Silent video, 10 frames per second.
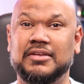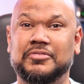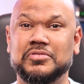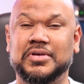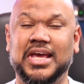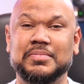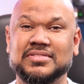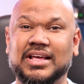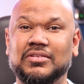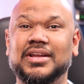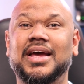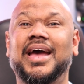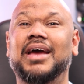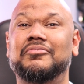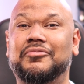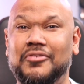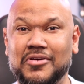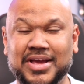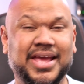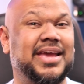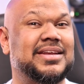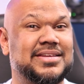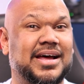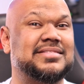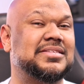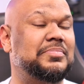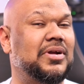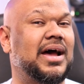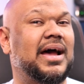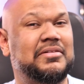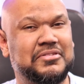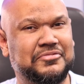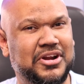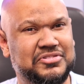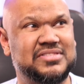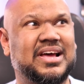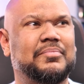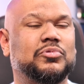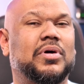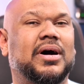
And for you gamers out there, at 4K, it does support high refresh rates up to